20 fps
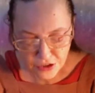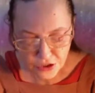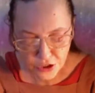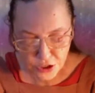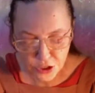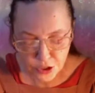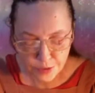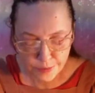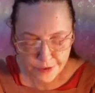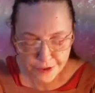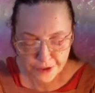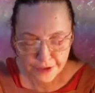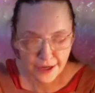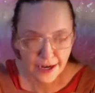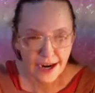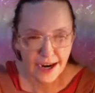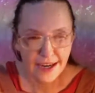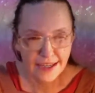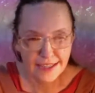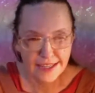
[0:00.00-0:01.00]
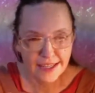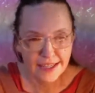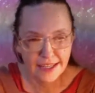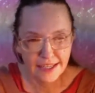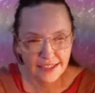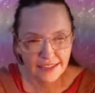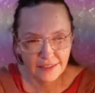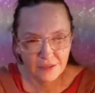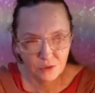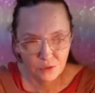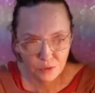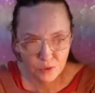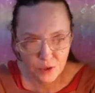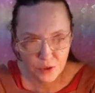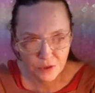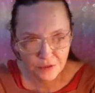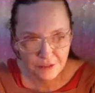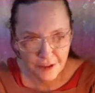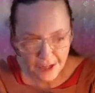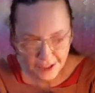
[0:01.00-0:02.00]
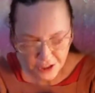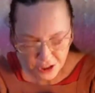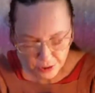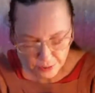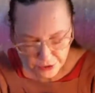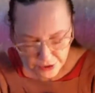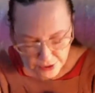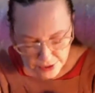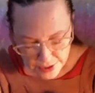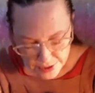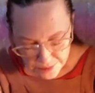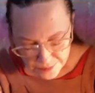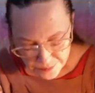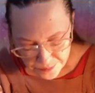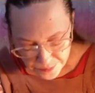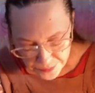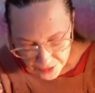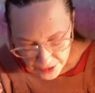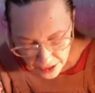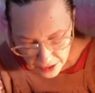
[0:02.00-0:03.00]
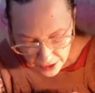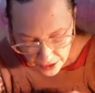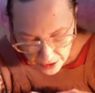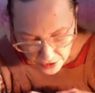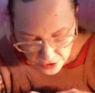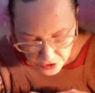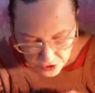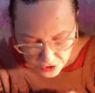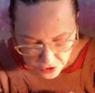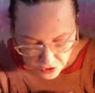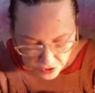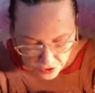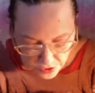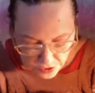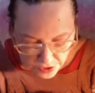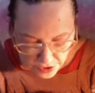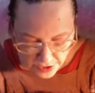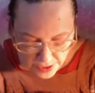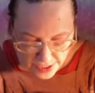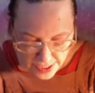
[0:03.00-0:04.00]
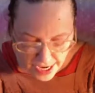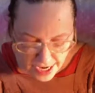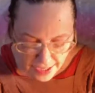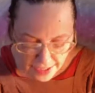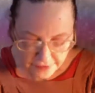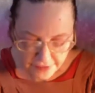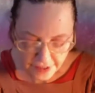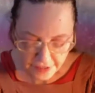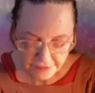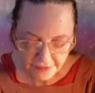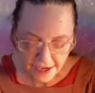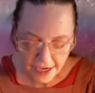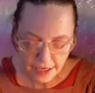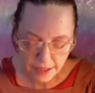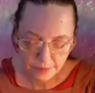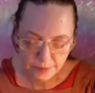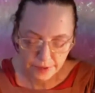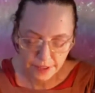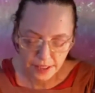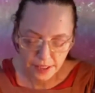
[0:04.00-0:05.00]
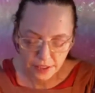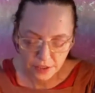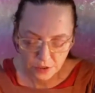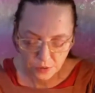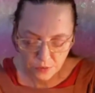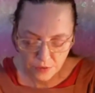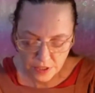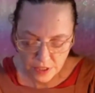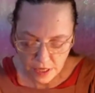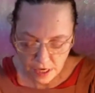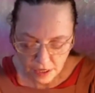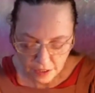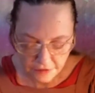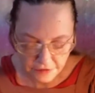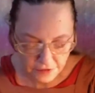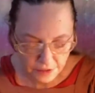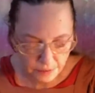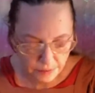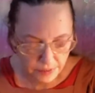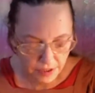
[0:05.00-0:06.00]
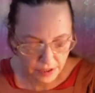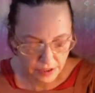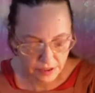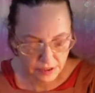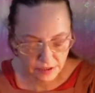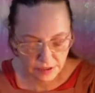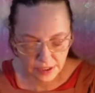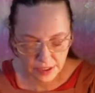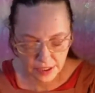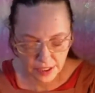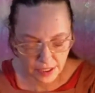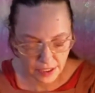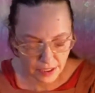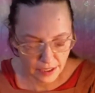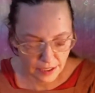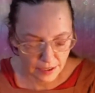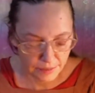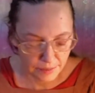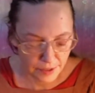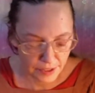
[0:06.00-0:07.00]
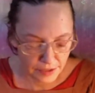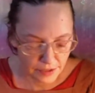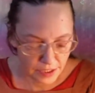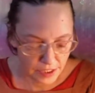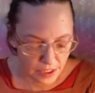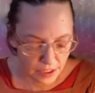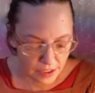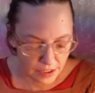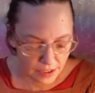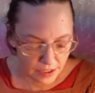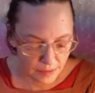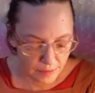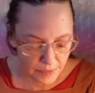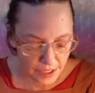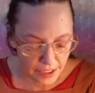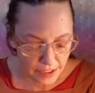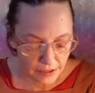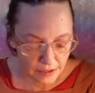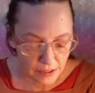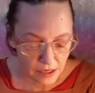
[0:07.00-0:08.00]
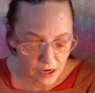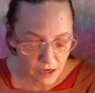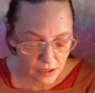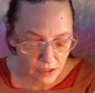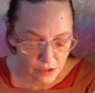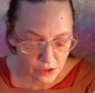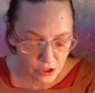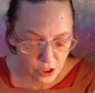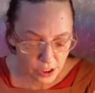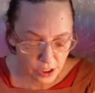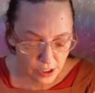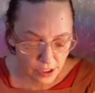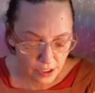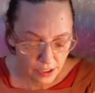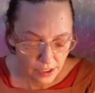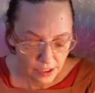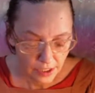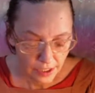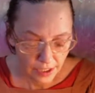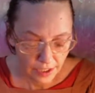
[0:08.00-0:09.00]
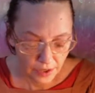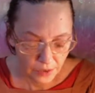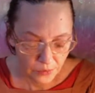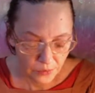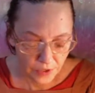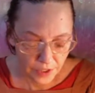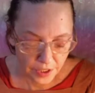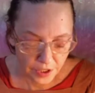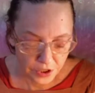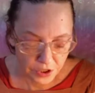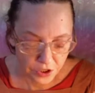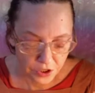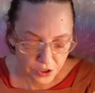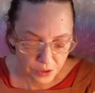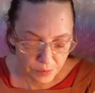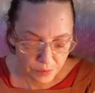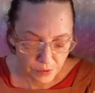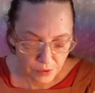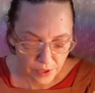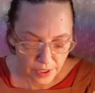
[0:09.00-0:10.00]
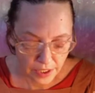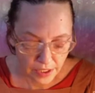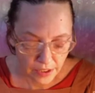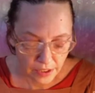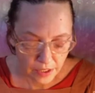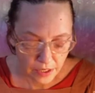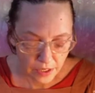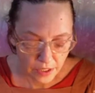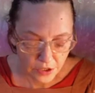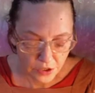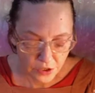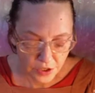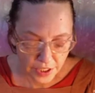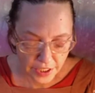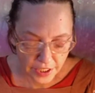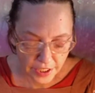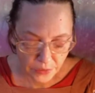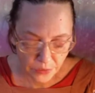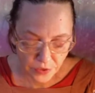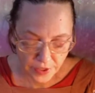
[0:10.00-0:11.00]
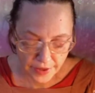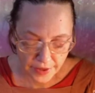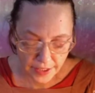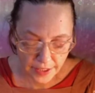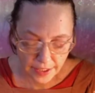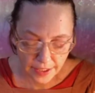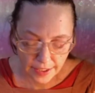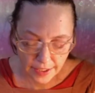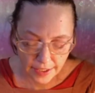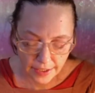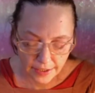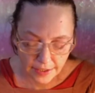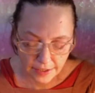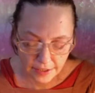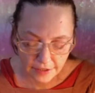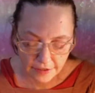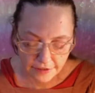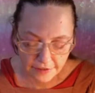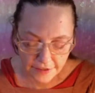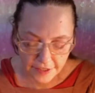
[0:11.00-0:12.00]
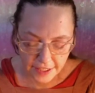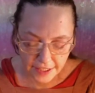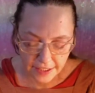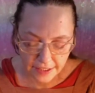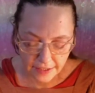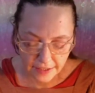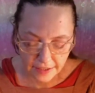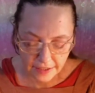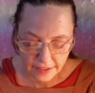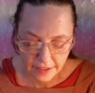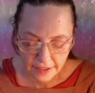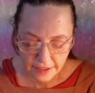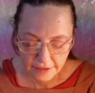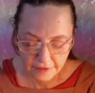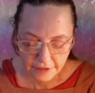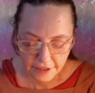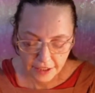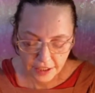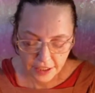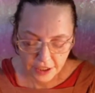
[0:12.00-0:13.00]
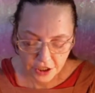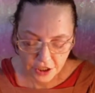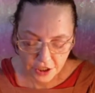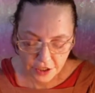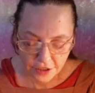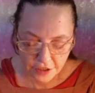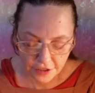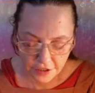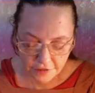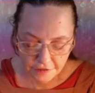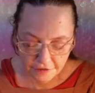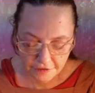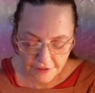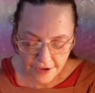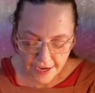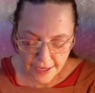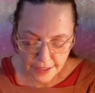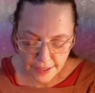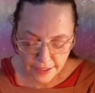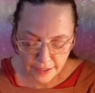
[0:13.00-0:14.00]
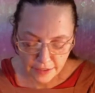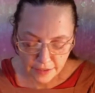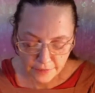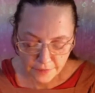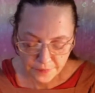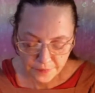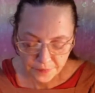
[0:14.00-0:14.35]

Tuber, as in root vegetables. To the side of the fireplace was often built a built-in metal cauldron in which to boil laundry with the heat of the kitchen fire.